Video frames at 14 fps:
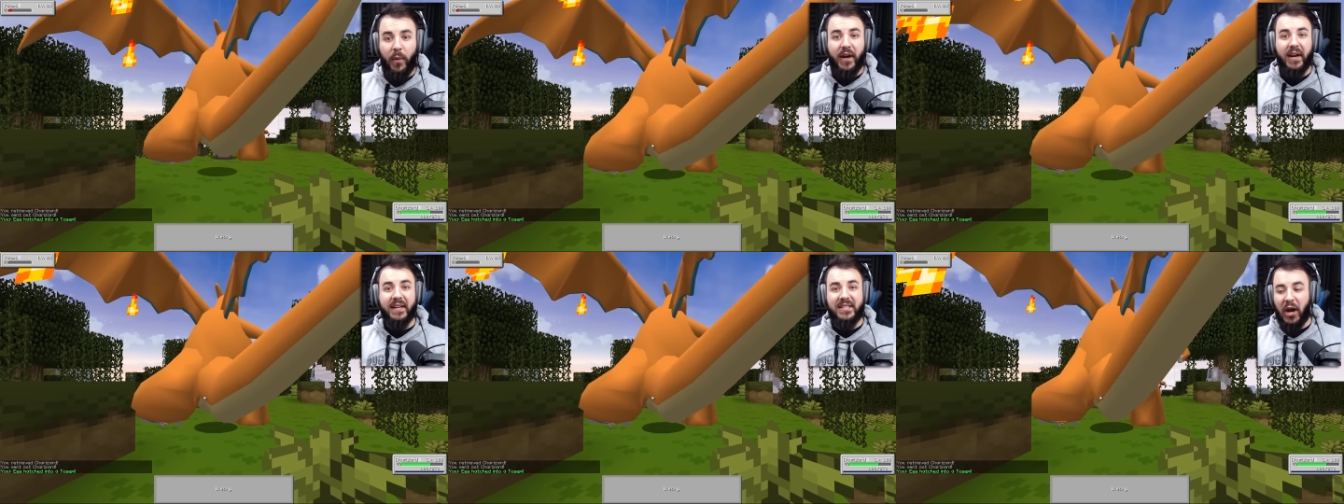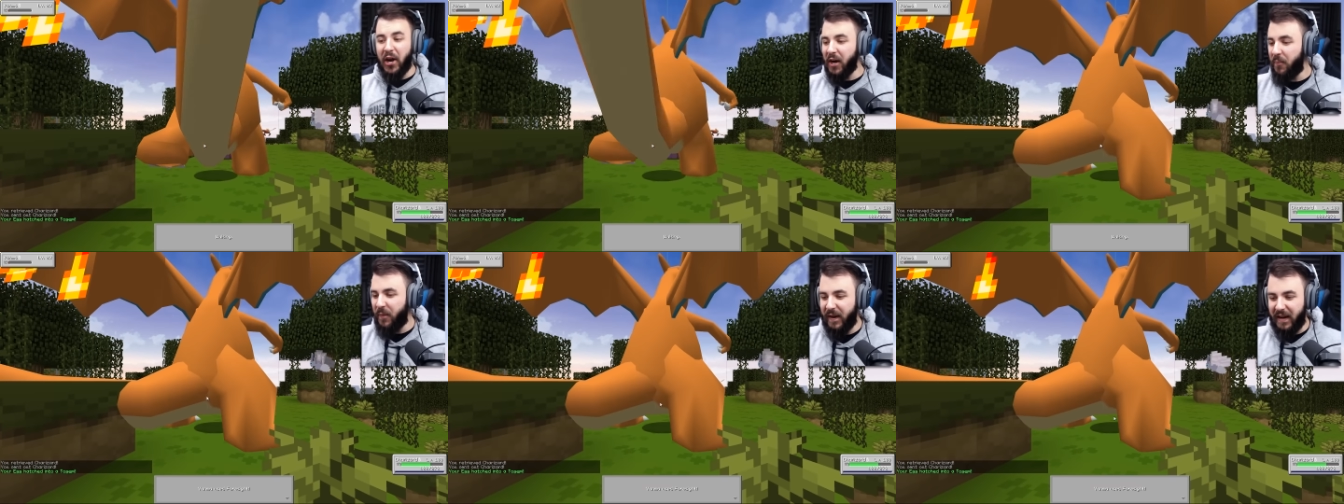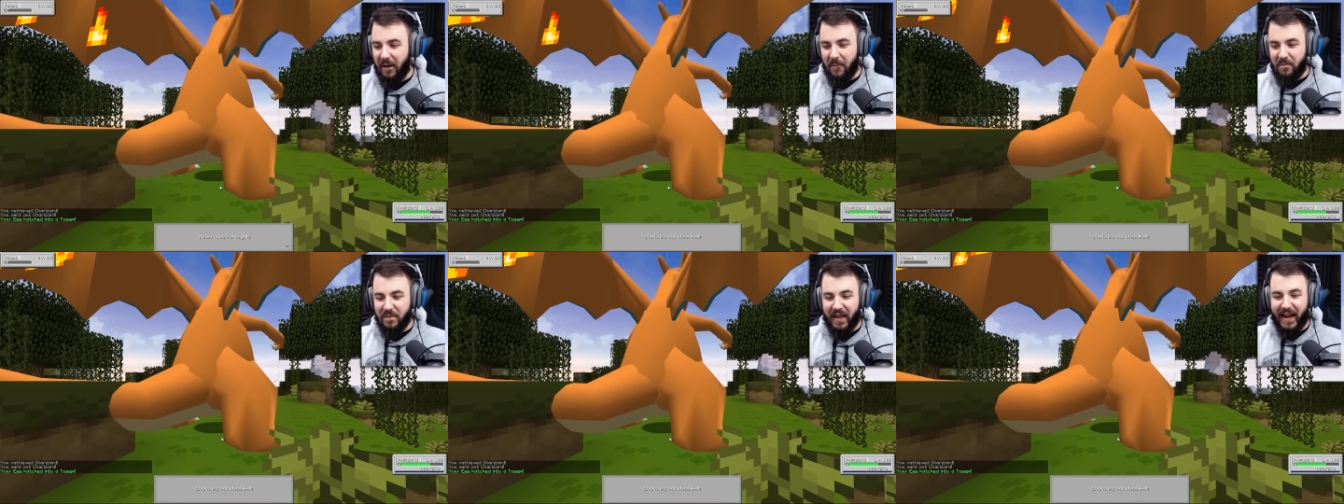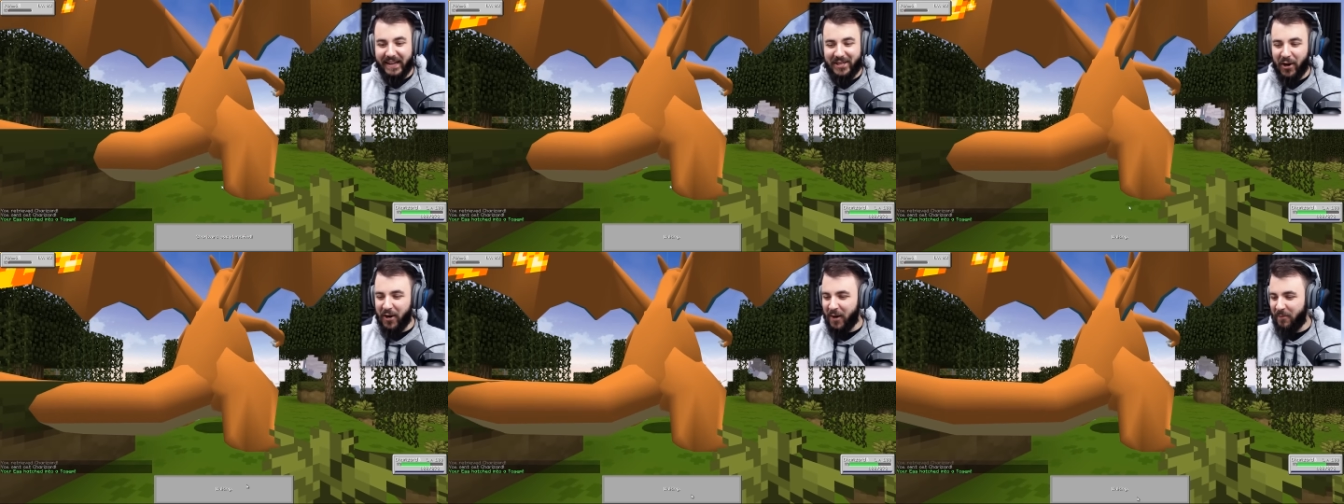we got a Togepi.
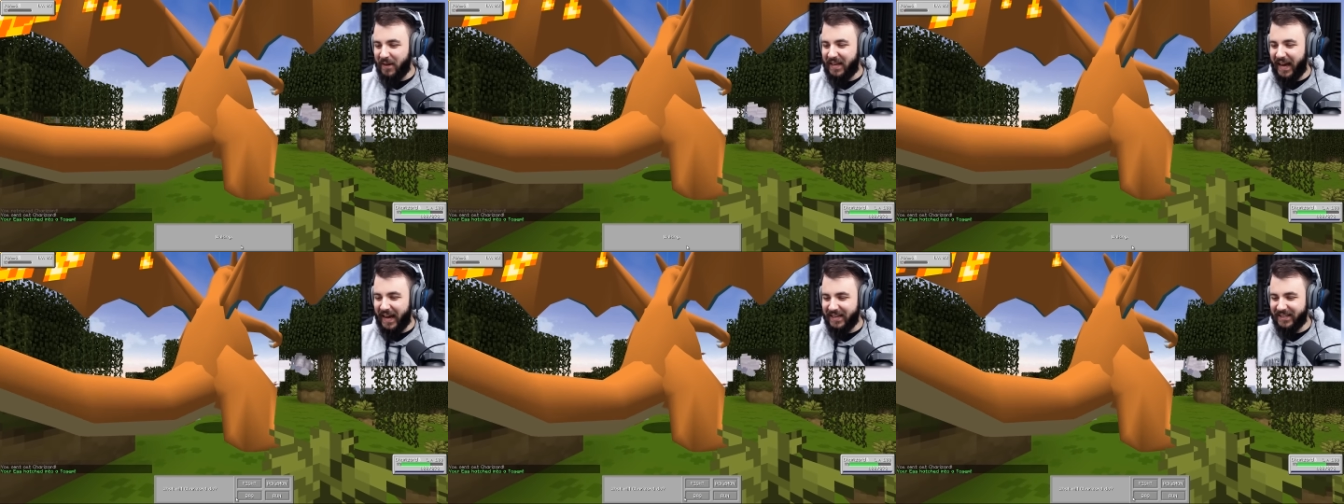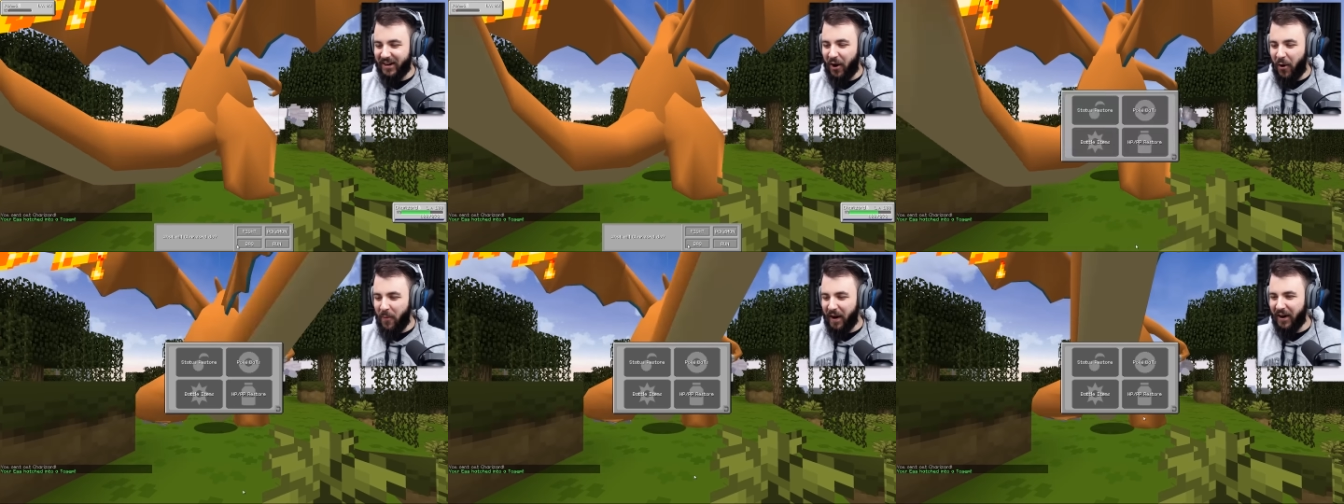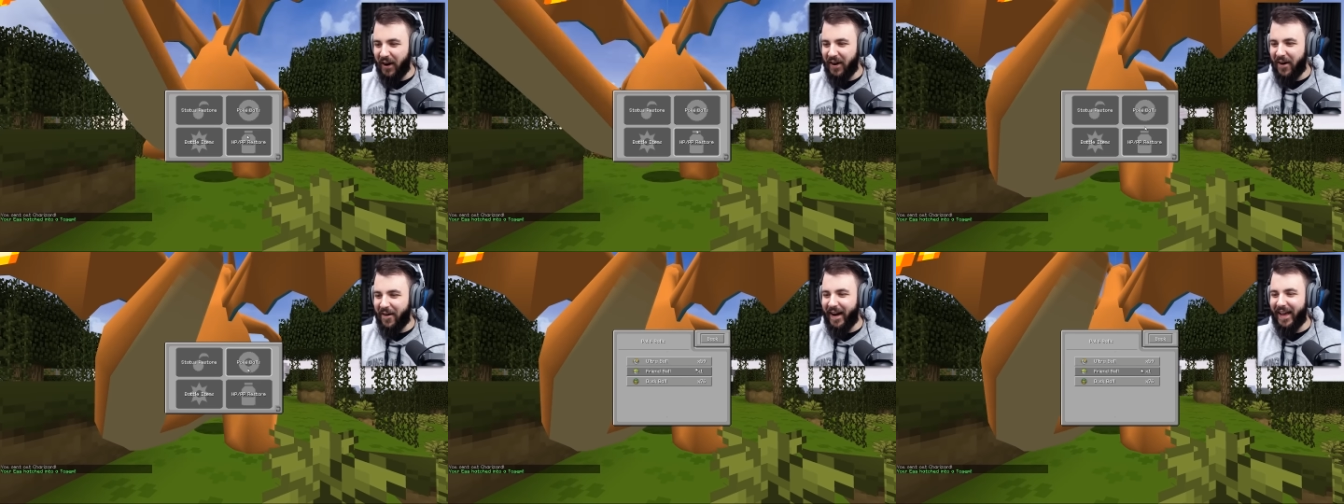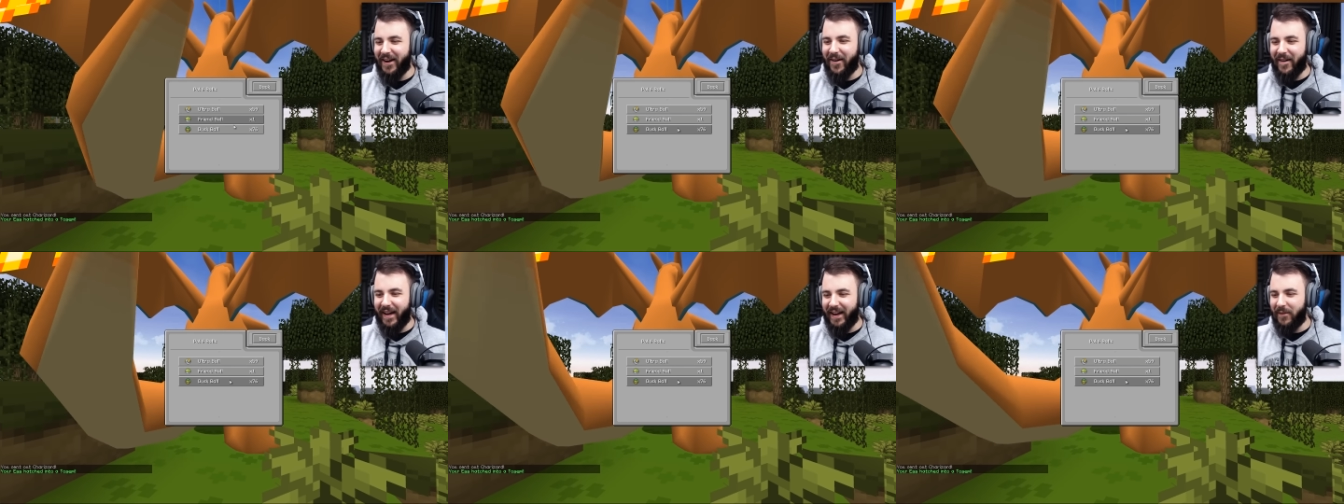Ato can catch. Oh my god. All right,
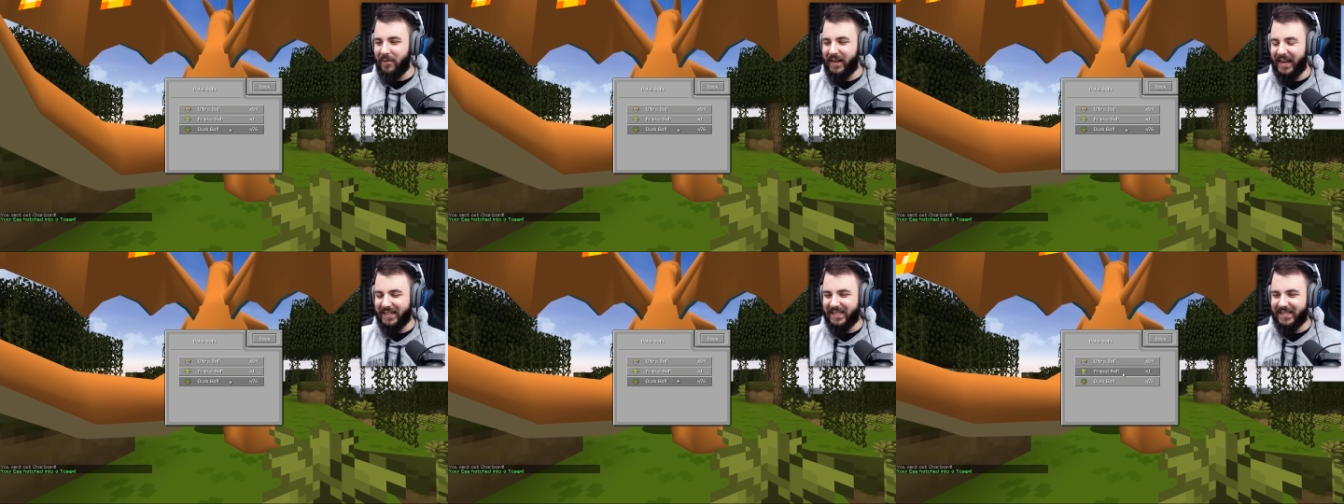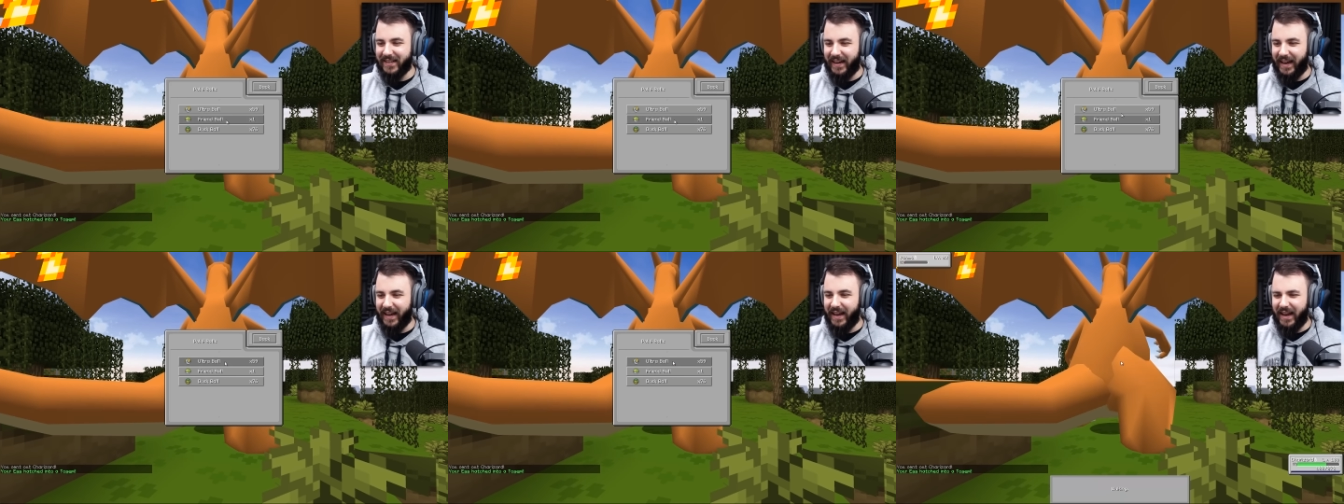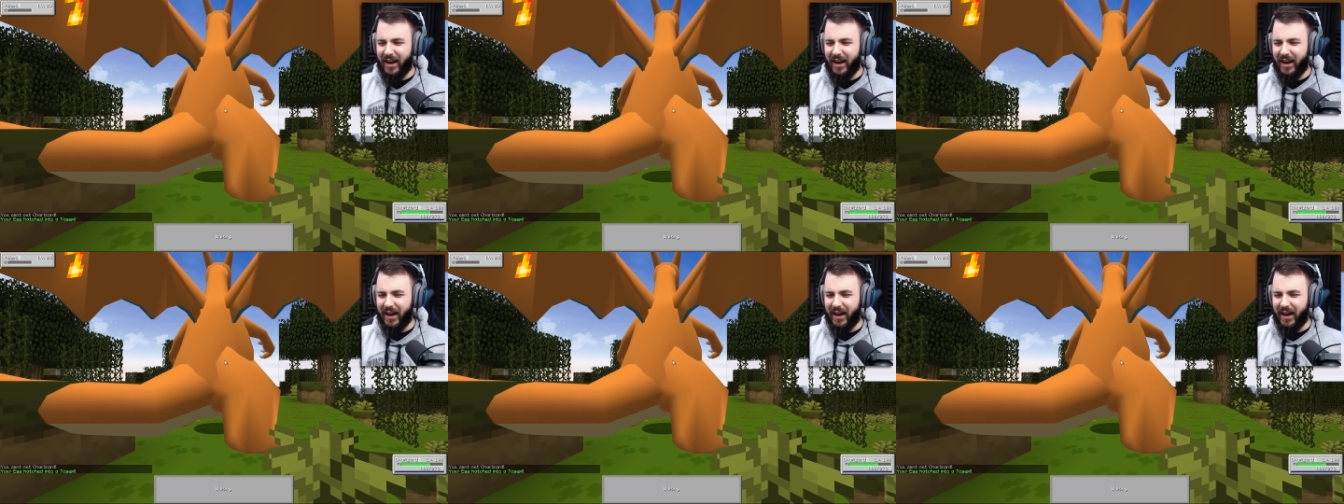all right. Let me catch this guy.